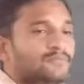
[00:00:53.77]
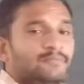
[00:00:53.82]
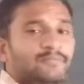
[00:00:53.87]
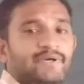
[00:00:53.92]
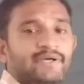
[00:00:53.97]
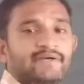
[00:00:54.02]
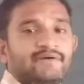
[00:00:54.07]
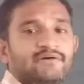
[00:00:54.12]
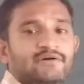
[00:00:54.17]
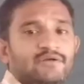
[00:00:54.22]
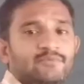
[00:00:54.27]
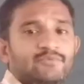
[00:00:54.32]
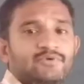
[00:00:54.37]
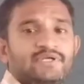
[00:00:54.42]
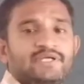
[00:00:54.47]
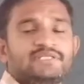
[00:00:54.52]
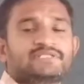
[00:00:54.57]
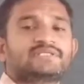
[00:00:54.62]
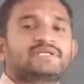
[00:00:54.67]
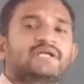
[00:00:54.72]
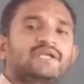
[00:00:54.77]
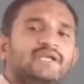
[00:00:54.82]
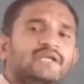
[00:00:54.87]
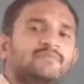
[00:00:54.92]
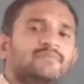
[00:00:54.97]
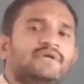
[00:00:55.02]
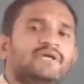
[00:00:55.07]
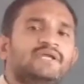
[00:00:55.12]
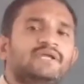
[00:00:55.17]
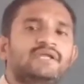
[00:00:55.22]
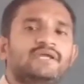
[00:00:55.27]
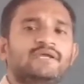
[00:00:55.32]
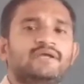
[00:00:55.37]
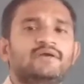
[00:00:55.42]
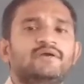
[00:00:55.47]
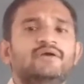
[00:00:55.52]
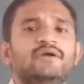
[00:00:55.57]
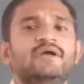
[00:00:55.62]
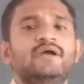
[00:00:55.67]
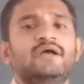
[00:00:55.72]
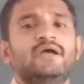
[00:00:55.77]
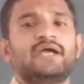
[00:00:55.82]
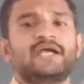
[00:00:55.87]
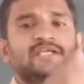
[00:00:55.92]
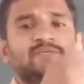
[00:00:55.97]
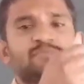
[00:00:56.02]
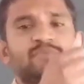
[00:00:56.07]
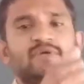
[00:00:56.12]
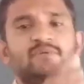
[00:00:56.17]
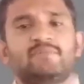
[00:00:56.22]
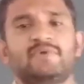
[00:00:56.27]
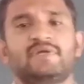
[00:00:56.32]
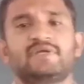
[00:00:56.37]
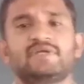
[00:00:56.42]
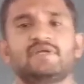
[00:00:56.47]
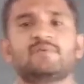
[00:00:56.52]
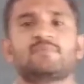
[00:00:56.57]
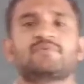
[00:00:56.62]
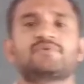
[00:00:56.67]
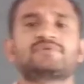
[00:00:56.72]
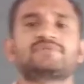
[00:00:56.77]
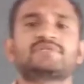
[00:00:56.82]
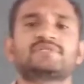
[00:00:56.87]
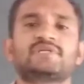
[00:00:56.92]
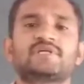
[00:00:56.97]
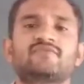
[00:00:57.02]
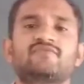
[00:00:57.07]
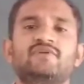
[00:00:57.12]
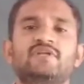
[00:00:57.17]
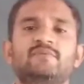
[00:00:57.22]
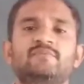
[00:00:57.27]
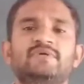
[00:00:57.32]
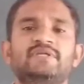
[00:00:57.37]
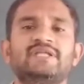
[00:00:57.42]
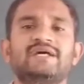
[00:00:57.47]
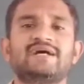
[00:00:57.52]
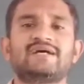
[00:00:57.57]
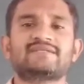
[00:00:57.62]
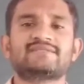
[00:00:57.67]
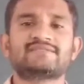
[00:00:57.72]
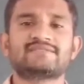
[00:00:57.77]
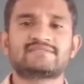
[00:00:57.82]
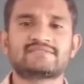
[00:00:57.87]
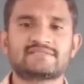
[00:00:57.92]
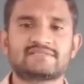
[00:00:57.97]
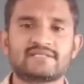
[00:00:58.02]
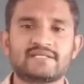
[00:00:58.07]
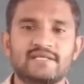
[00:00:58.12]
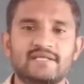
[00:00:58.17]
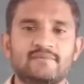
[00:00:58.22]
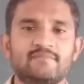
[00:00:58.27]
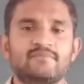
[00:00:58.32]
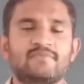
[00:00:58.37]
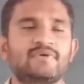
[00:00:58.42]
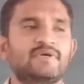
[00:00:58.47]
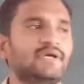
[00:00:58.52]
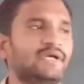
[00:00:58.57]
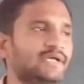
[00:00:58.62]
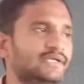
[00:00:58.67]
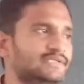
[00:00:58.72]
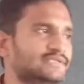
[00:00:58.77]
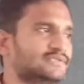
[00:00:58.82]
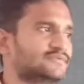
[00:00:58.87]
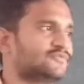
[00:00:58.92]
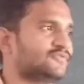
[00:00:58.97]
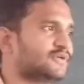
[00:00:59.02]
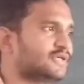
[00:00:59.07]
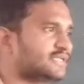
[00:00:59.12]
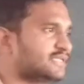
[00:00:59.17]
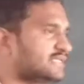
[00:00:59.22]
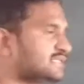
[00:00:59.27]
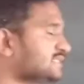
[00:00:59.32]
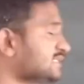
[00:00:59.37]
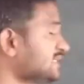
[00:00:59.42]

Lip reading: bicarbonates. Remaining experimental procedure will be the same. Yes, for this